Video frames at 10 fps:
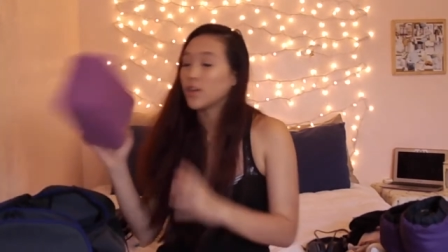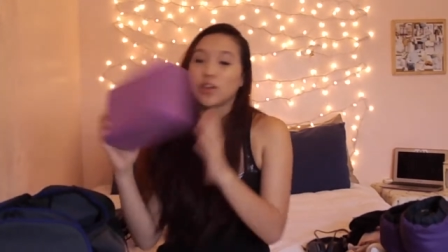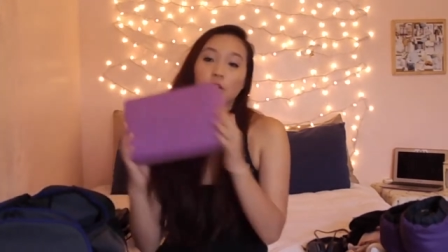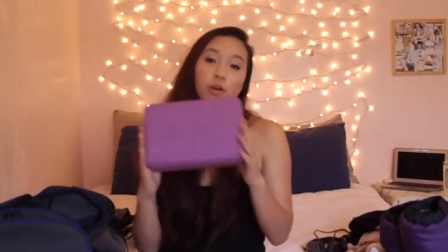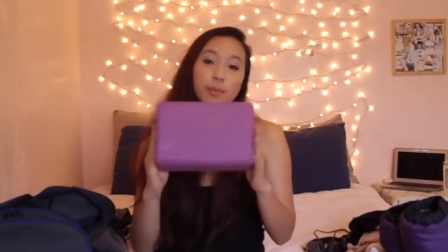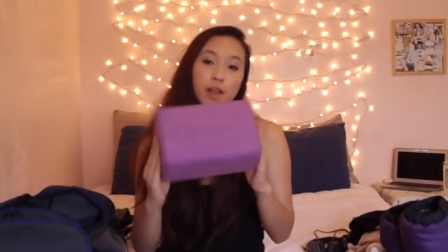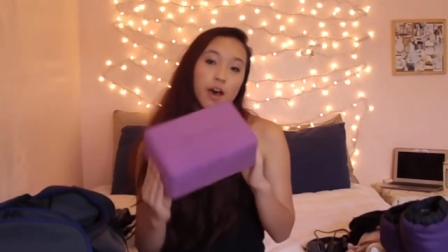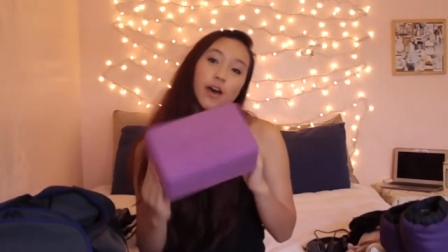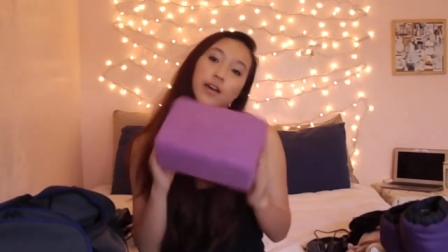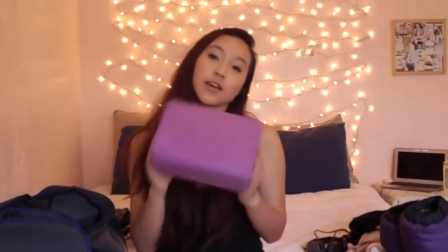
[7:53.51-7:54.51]
Yoga
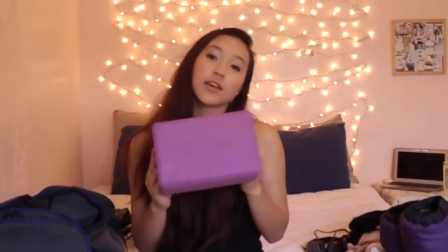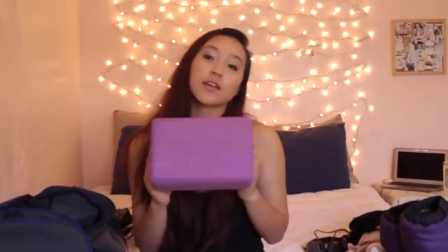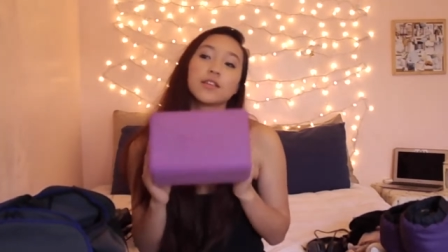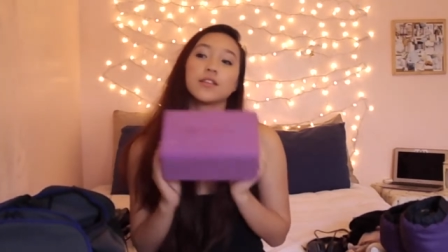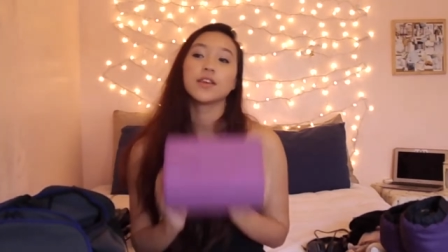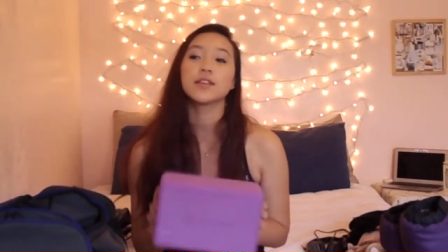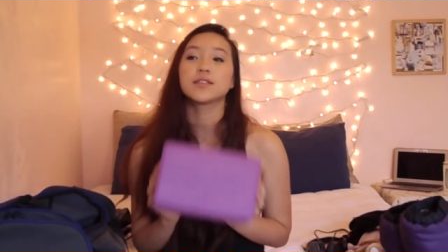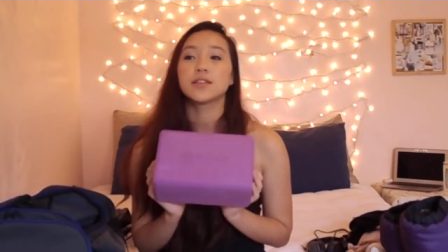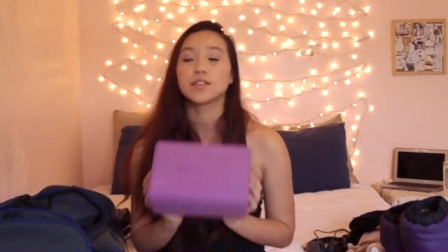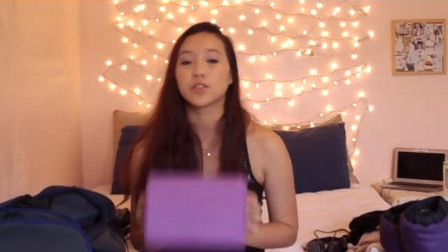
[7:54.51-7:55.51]
block.
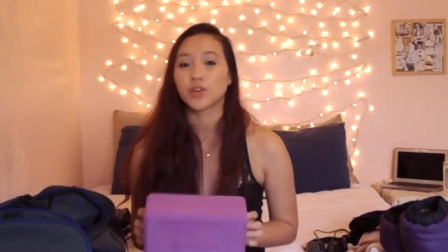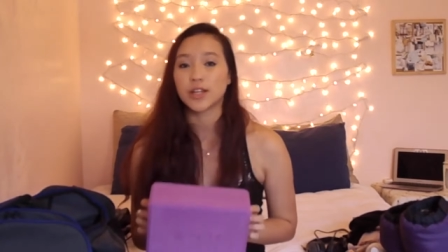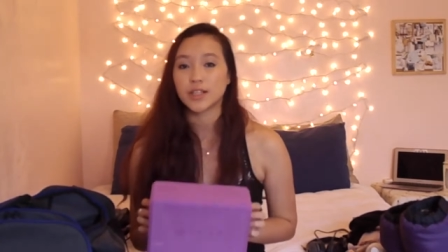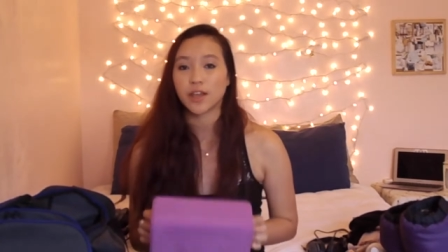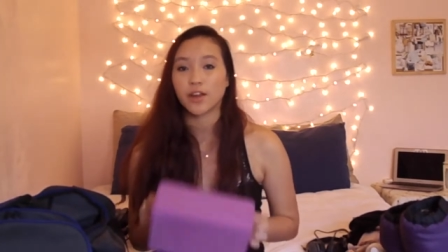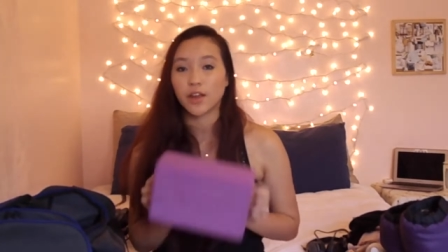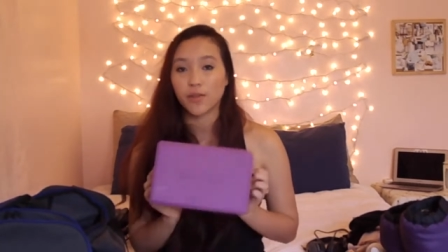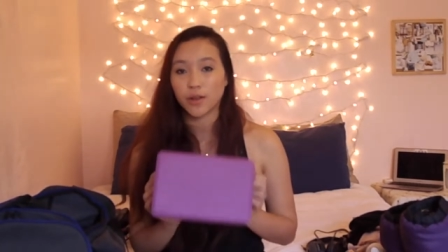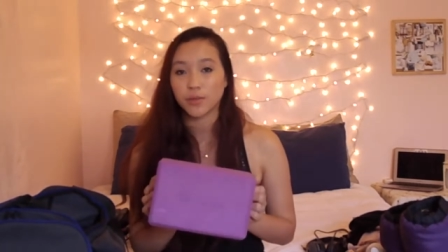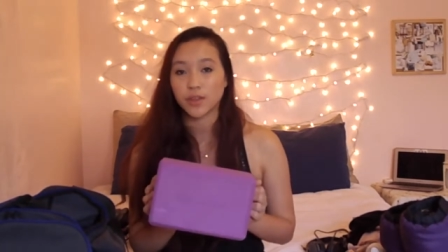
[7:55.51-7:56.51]
This is great to carry
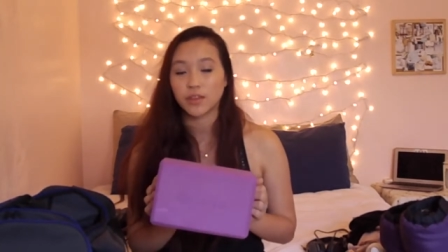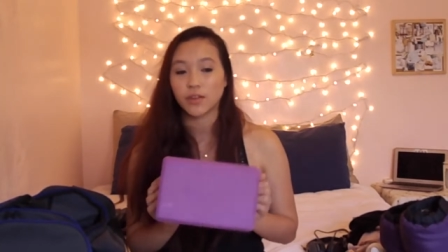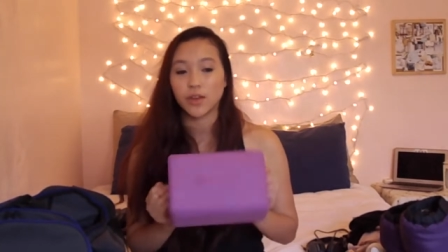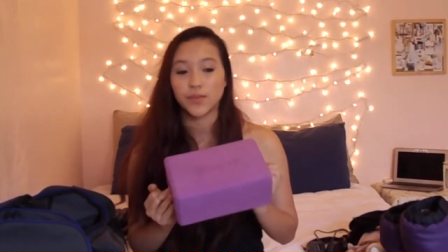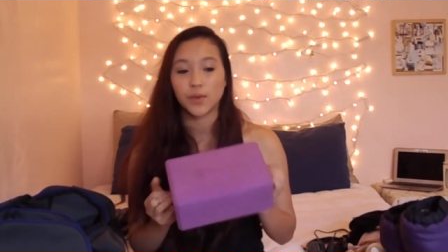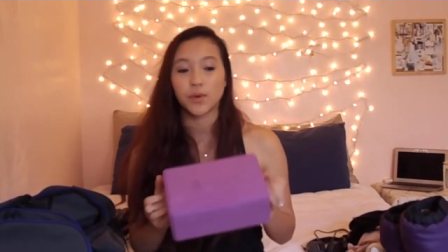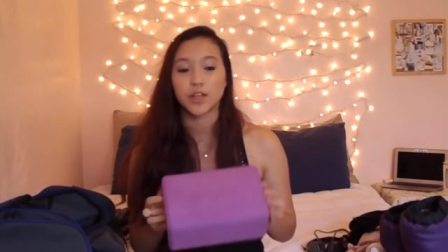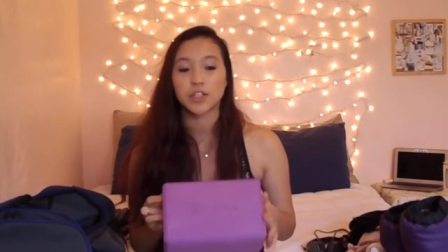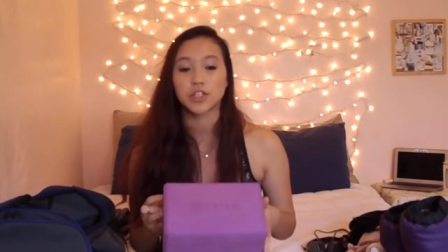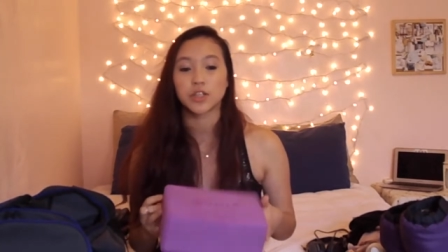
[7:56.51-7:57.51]
around with you if you
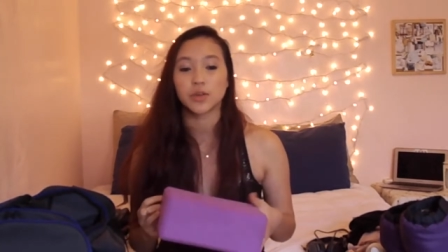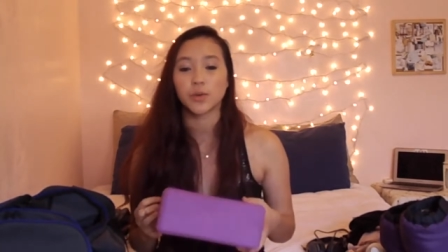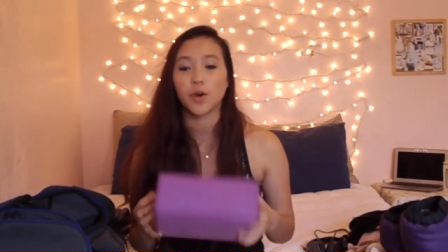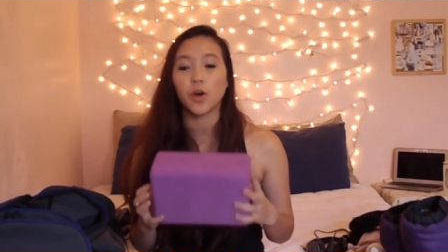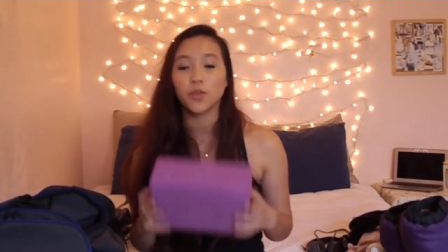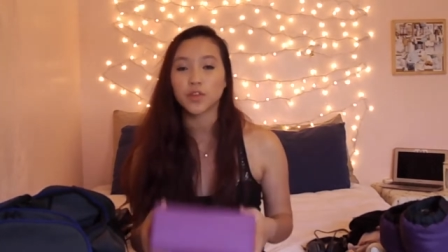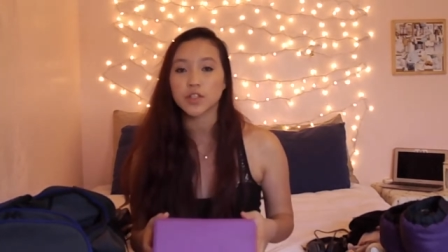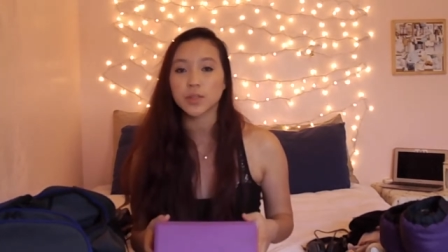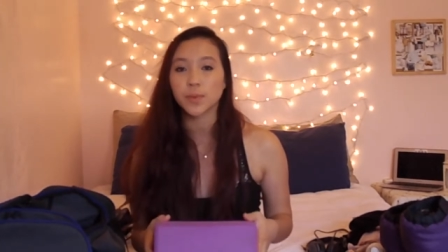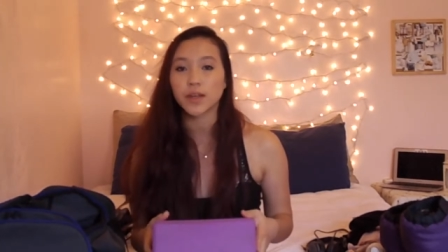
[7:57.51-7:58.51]
want to do over
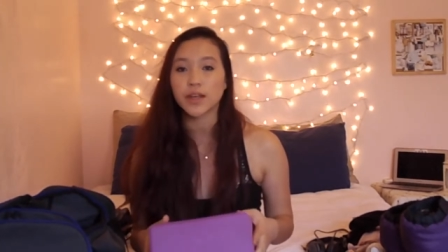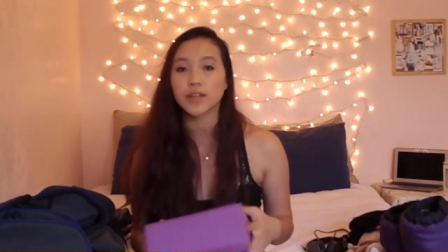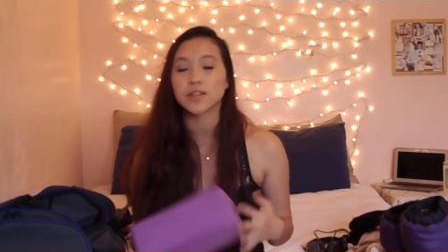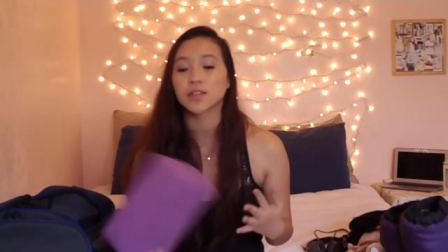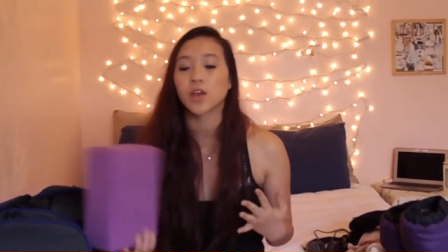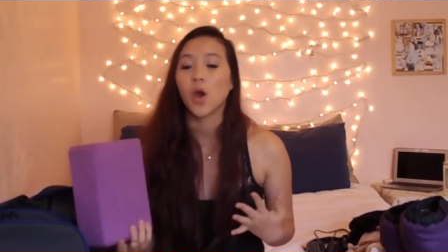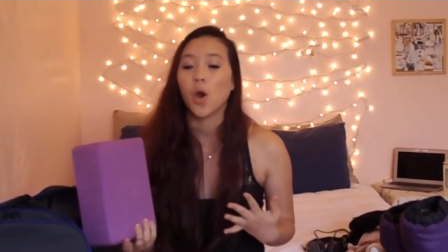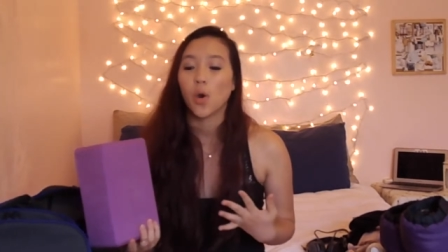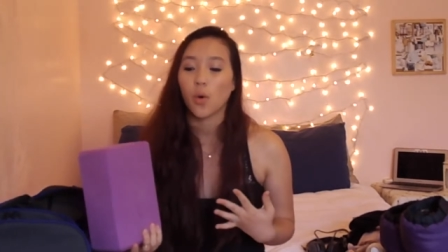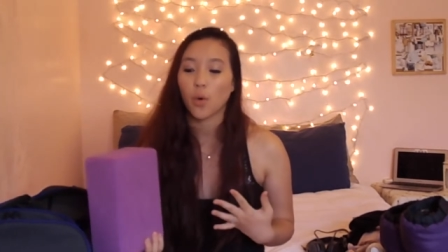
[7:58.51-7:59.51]
splits
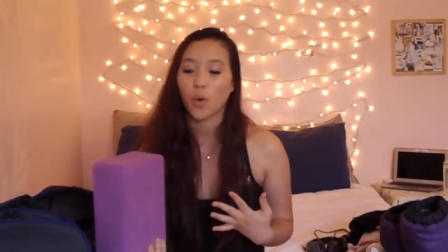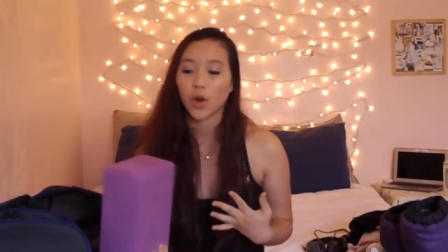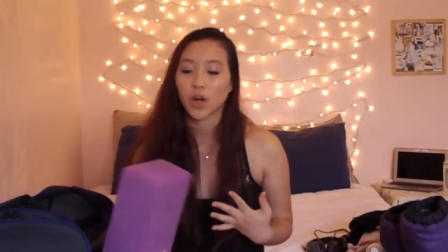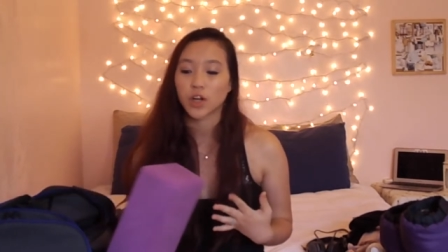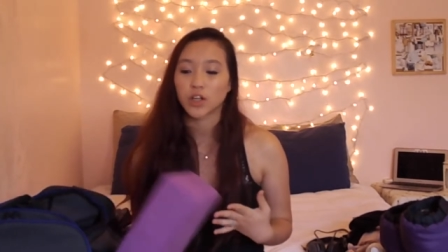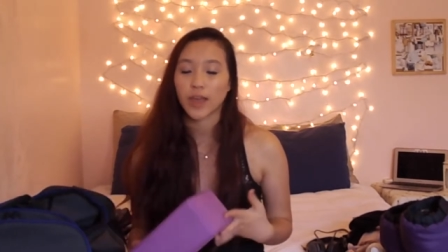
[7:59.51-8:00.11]
or